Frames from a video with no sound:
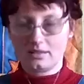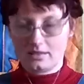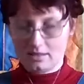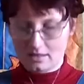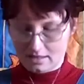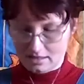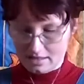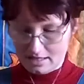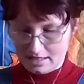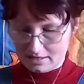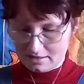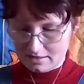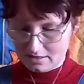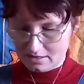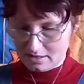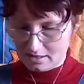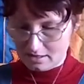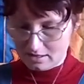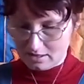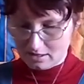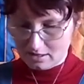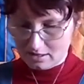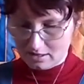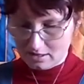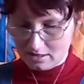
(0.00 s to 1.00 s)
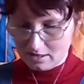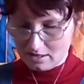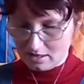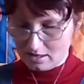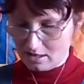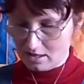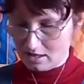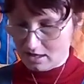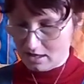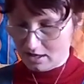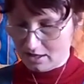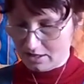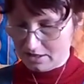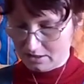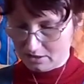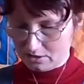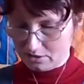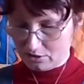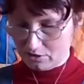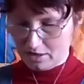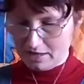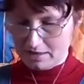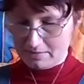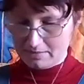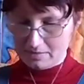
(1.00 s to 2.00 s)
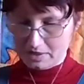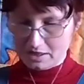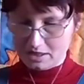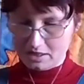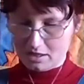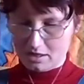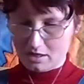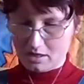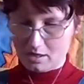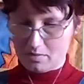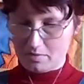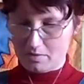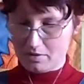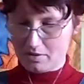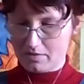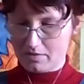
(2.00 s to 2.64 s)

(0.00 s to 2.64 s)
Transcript: that's an ice cream tub.